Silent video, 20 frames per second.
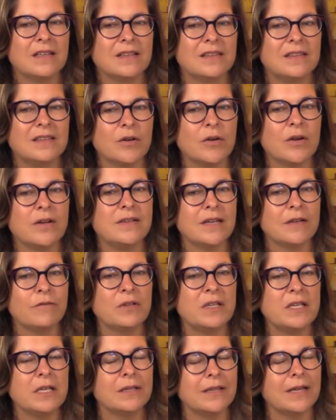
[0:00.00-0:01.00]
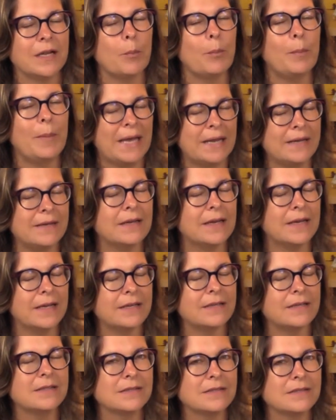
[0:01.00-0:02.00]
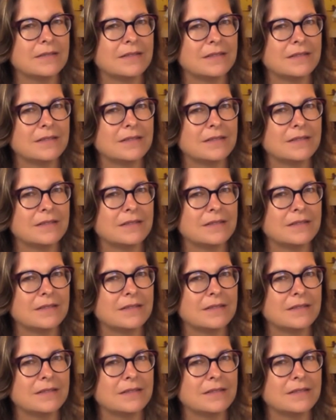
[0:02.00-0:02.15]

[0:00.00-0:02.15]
There are definitely a lot of bad diets.